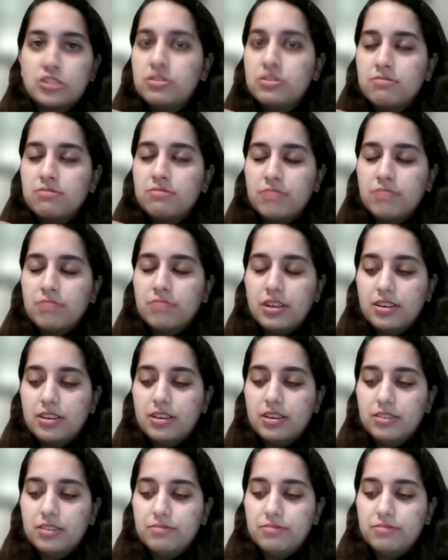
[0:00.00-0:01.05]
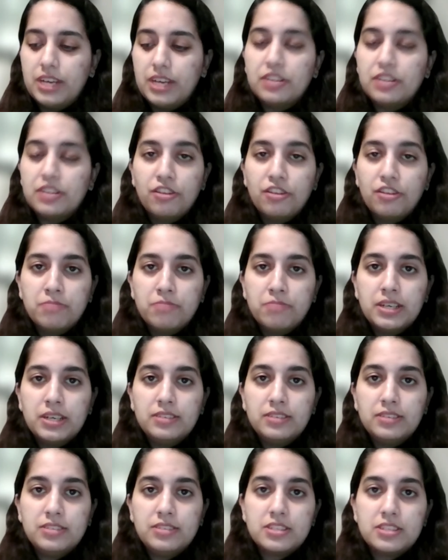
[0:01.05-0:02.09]
the title of my
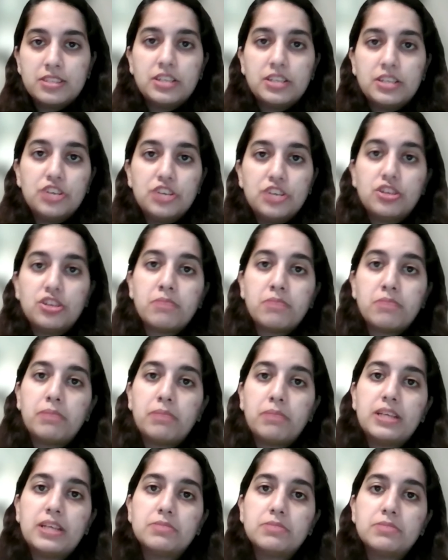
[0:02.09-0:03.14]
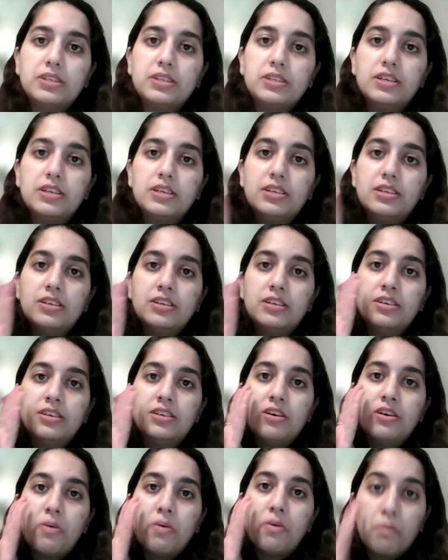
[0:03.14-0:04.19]
dissertation in my placement year.
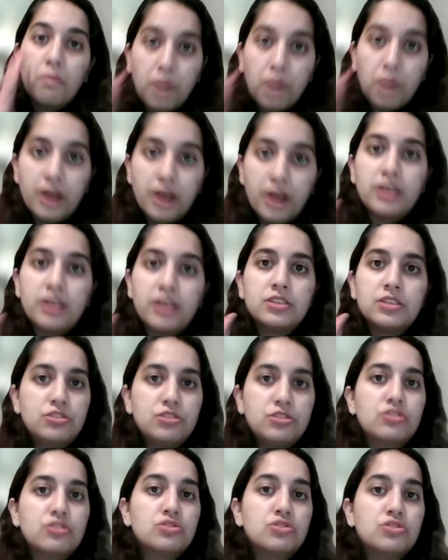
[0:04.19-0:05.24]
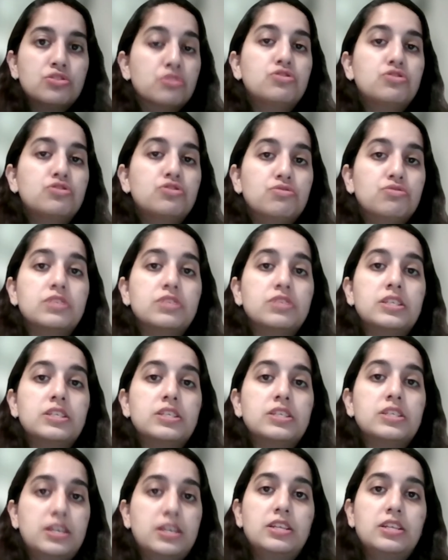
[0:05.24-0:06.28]
Why are students not choosing
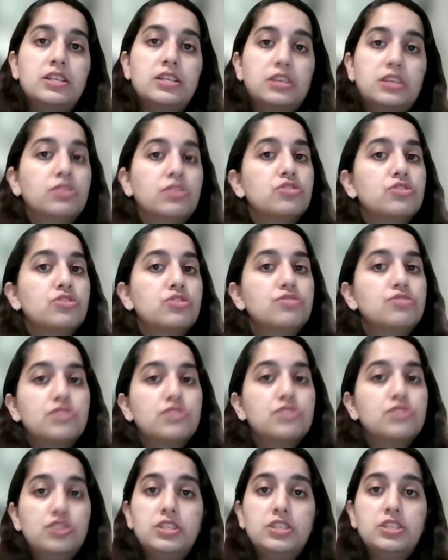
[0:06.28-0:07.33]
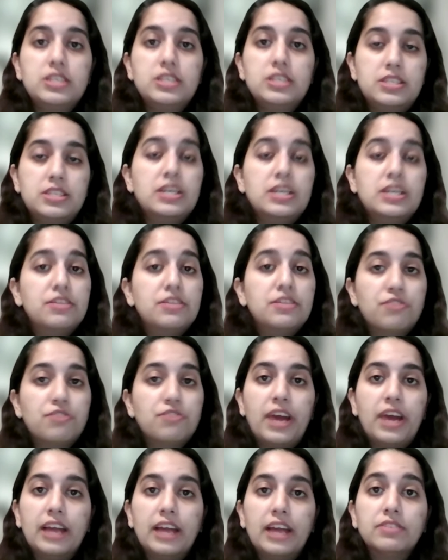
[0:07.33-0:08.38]
design and technology for GCSE and for A
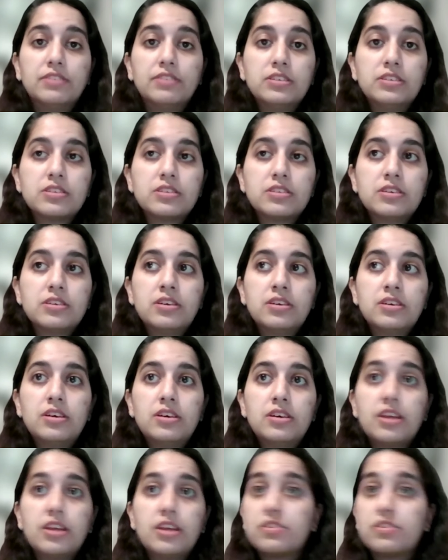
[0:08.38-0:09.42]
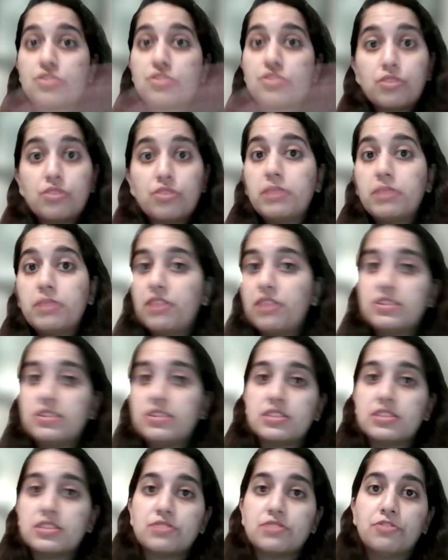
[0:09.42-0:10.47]
levels? And there's so many
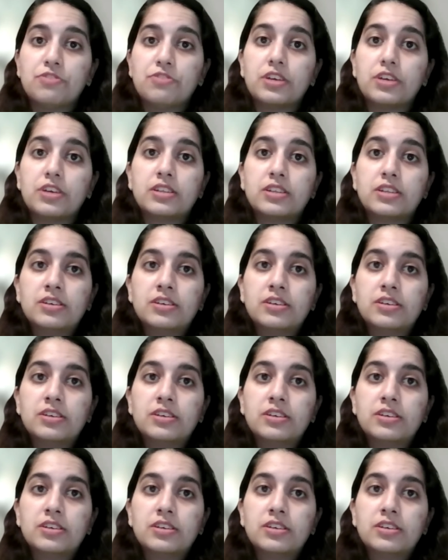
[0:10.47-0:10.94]
reasons for it.